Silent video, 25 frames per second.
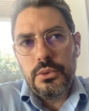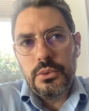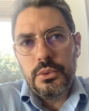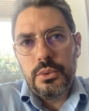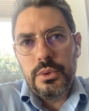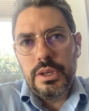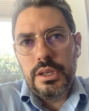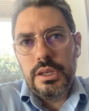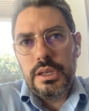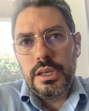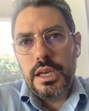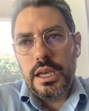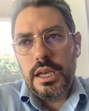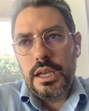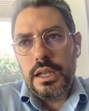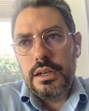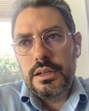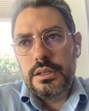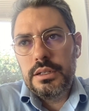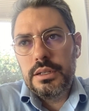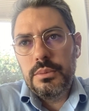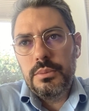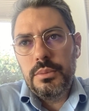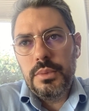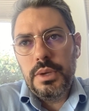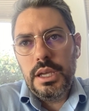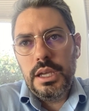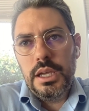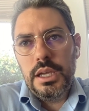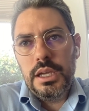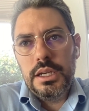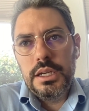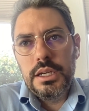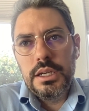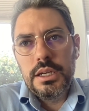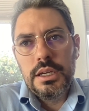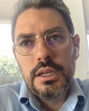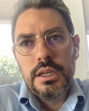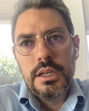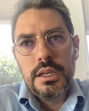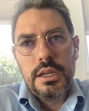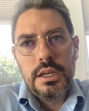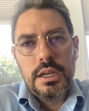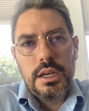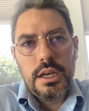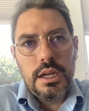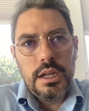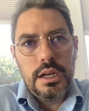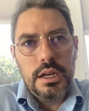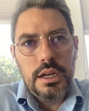We had to make
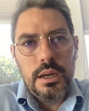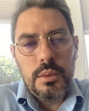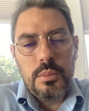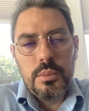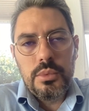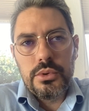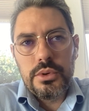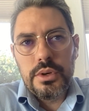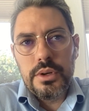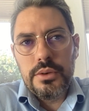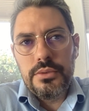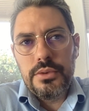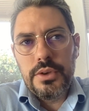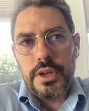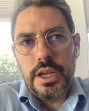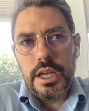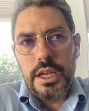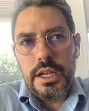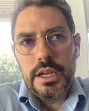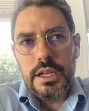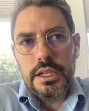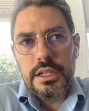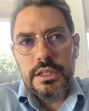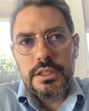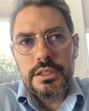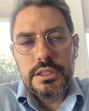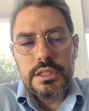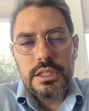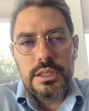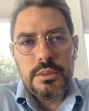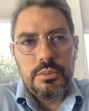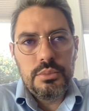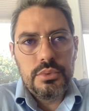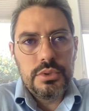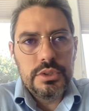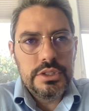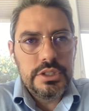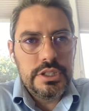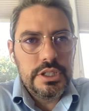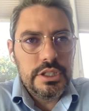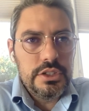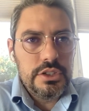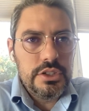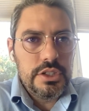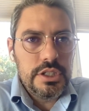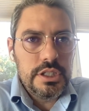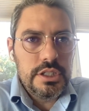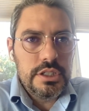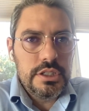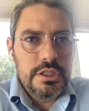a number of edits and
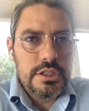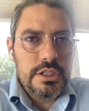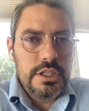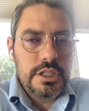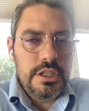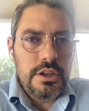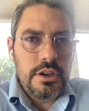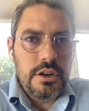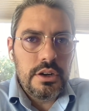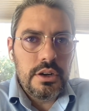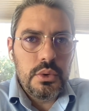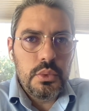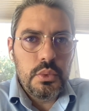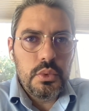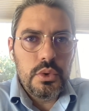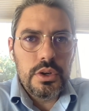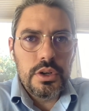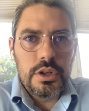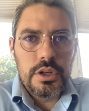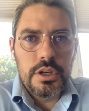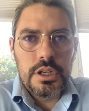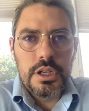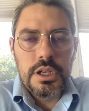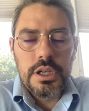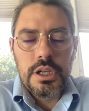precisions in our work,